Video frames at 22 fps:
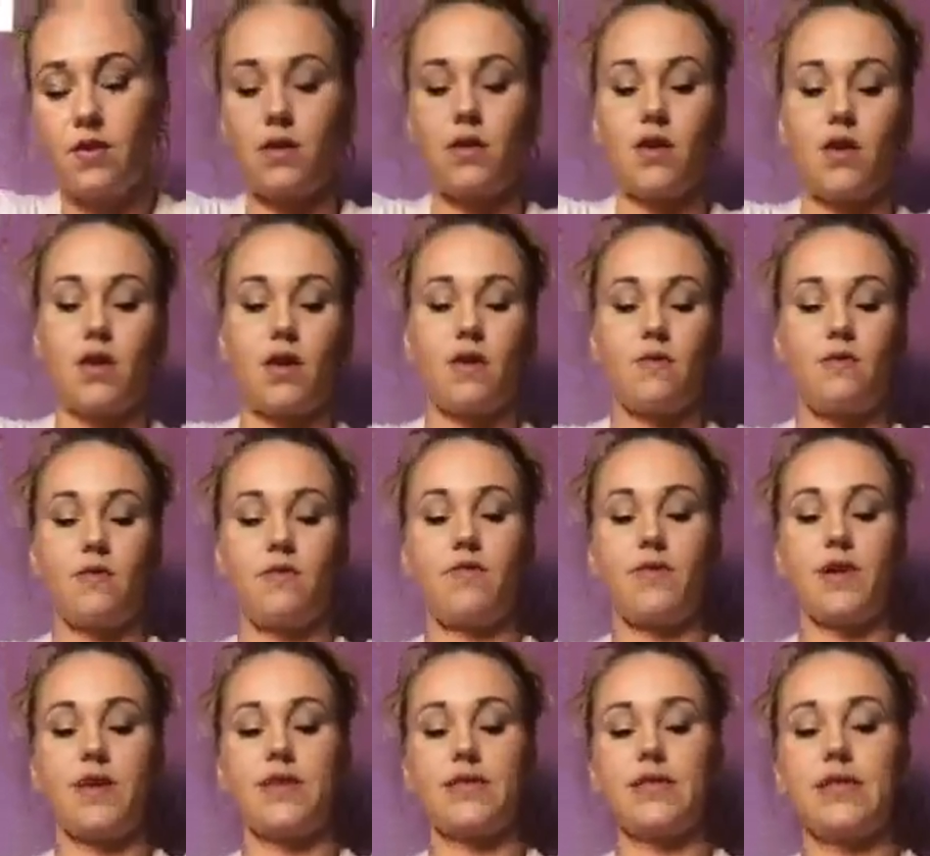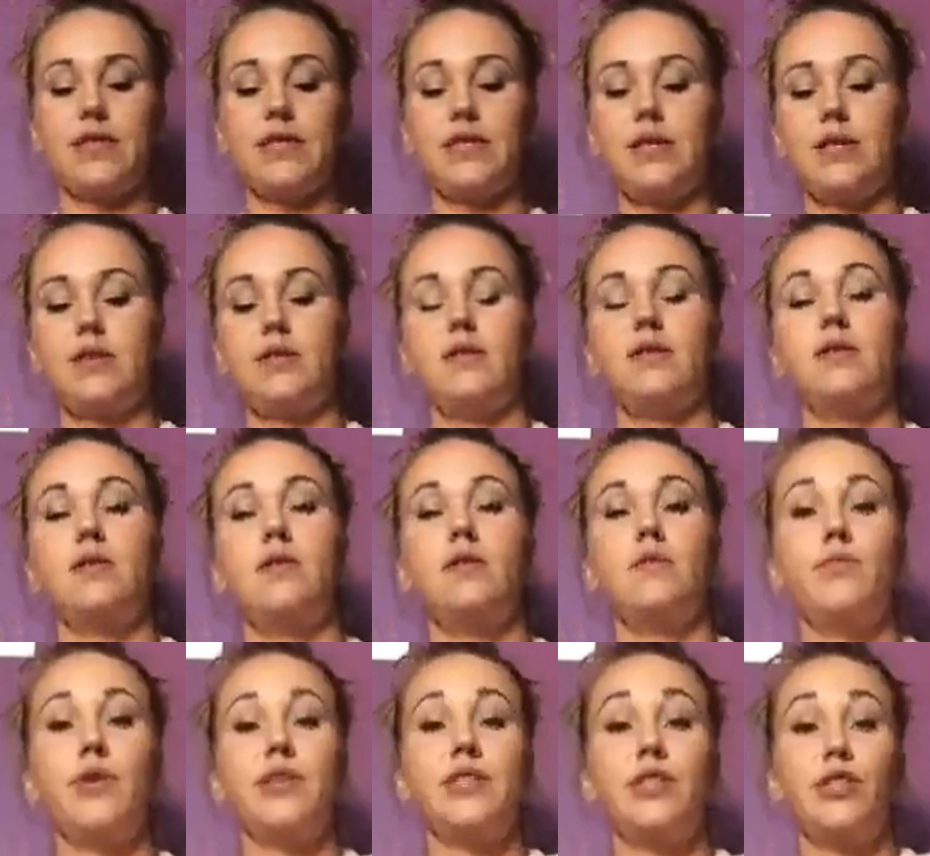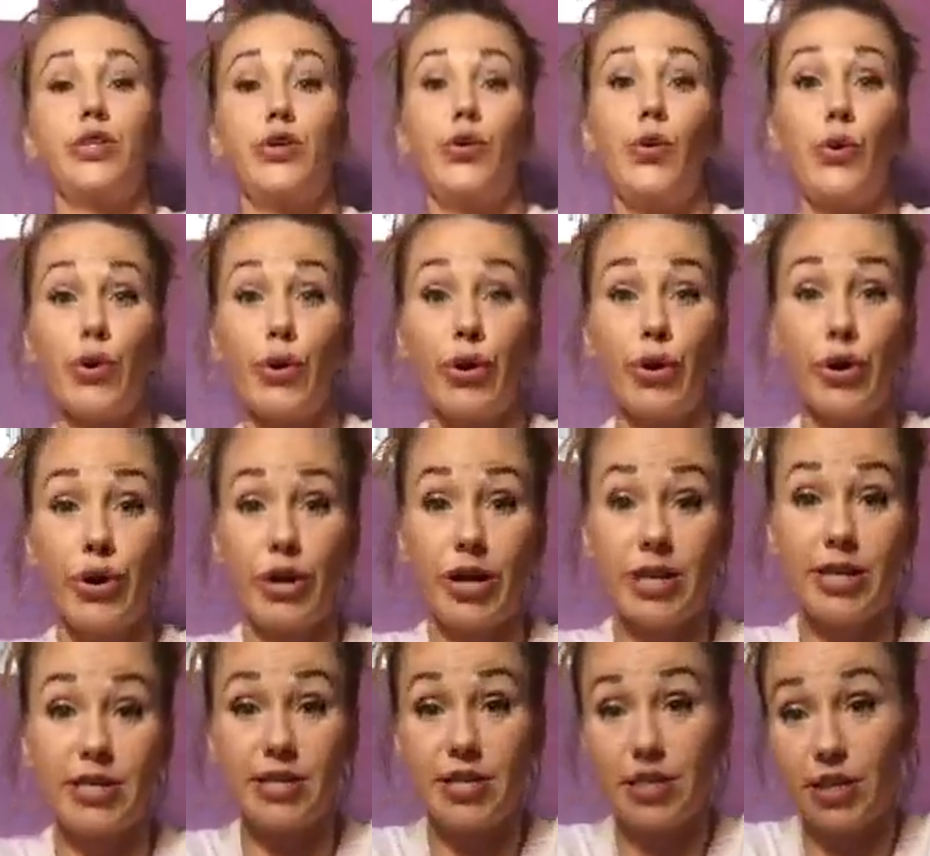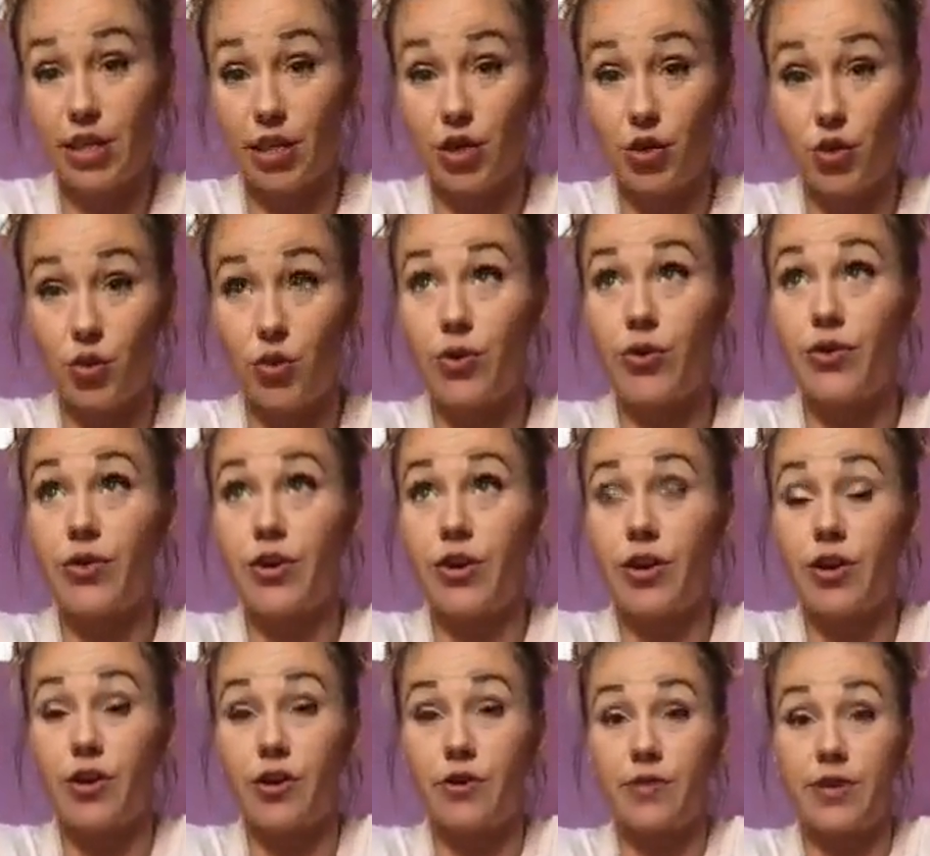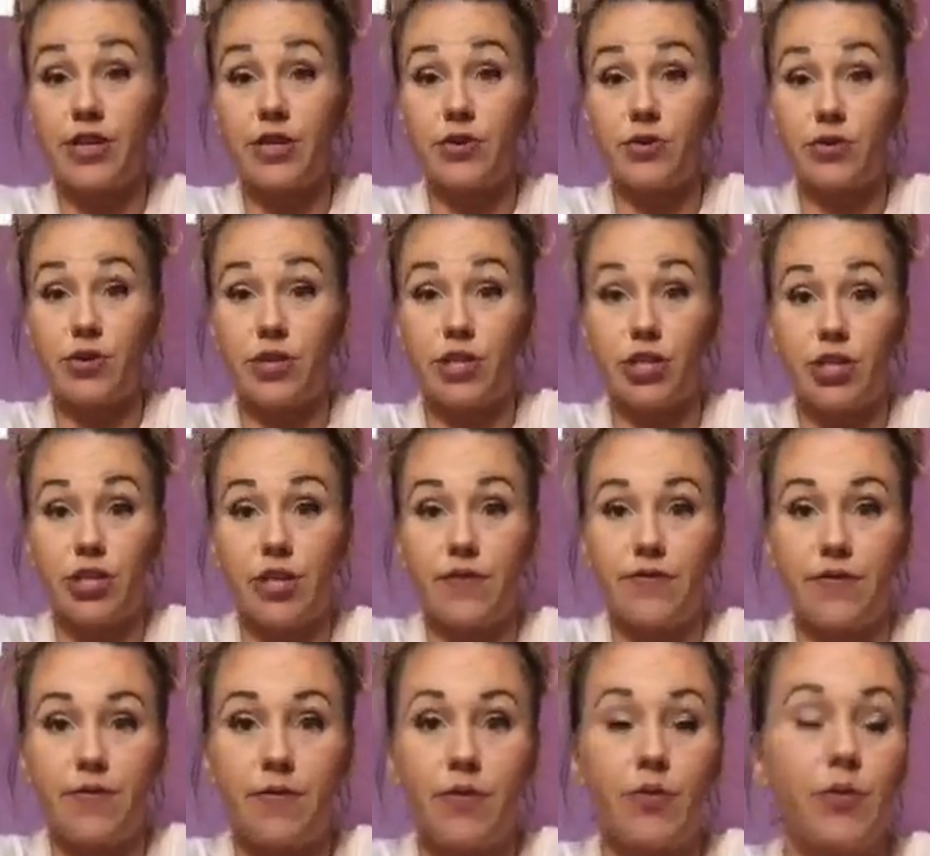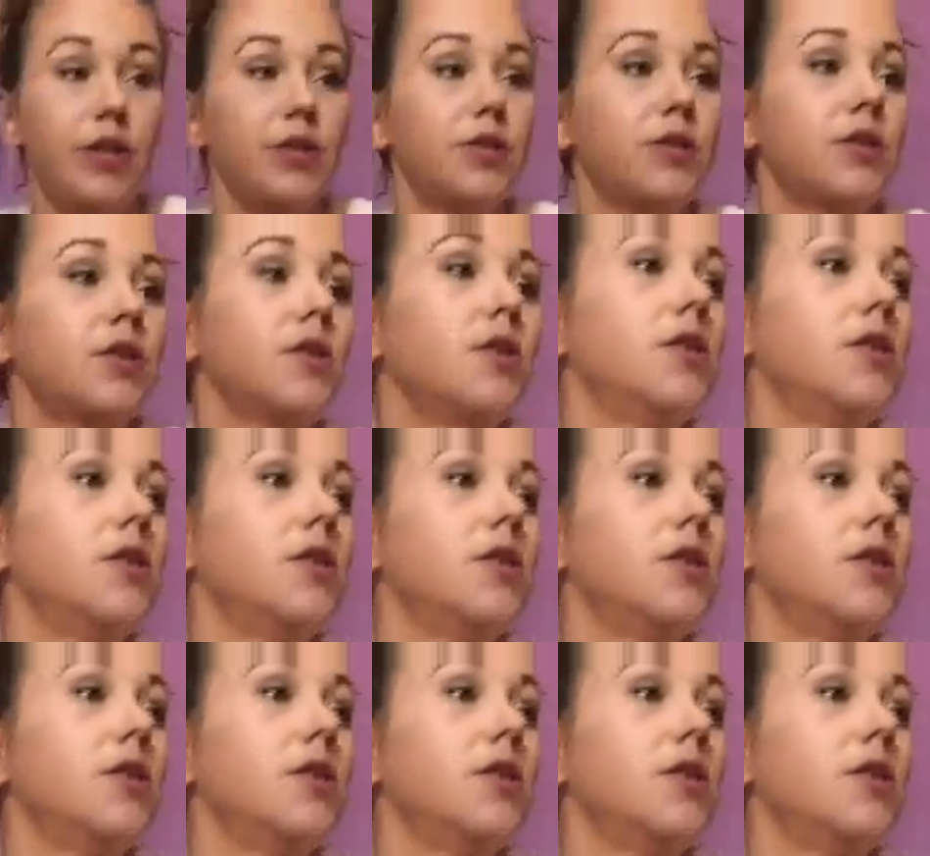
Okay, we press it. Press the quarter. I just stuck a quarter in there. Oh, my door's gonna shut from the wind.